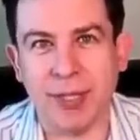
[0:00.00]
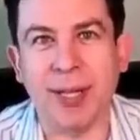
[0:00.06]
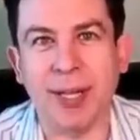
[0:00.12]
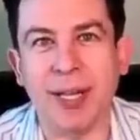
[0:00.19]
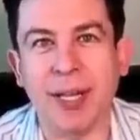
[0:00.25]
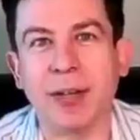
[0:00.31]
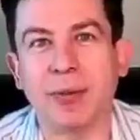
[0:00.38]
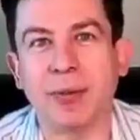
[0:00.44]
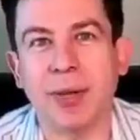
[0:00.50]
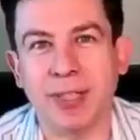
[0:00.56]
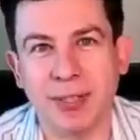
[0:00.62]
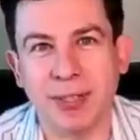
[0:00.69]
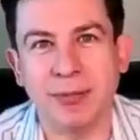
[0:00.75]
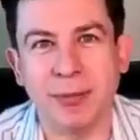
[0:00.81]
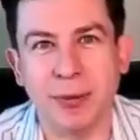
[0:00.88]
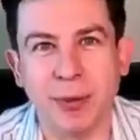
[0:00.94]
an
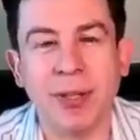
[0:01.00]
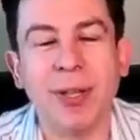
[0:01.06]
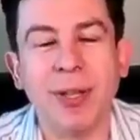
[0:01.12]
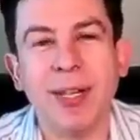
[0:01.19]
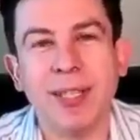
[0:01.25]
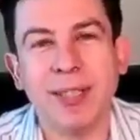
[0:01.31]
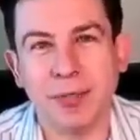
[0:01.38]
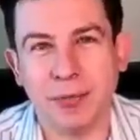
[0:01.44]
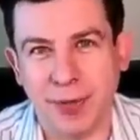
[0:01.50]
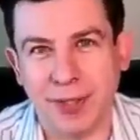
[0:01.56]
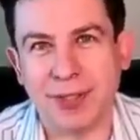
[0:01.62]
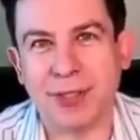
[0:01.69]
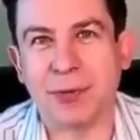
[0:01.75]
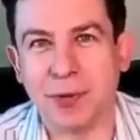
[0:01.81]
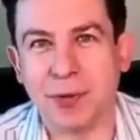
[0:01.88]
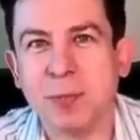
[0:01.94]
aggressive or hmm.
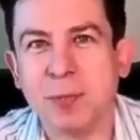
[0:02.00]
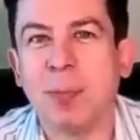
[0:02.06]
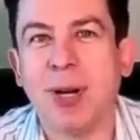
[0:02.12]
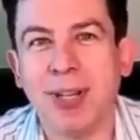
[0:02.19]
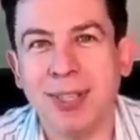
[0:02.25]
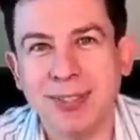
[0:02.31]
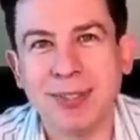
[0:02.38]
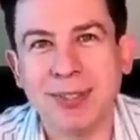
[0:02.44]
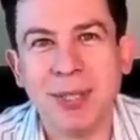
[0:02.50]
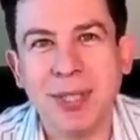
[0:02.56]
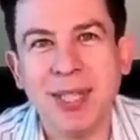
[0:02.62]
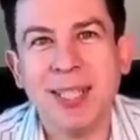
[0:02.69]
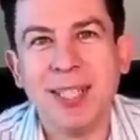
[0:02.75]
defensive mm. response.